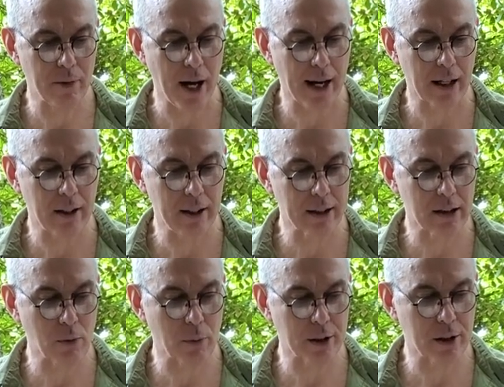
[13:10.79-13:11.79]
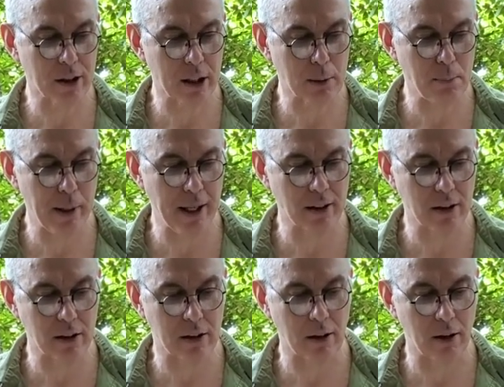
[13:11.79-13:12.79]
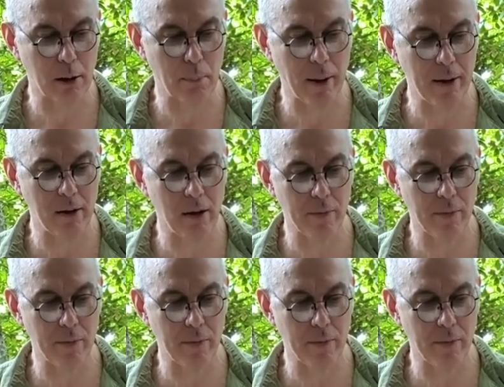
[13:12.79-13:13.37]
that connected with the 6 bases that are dependent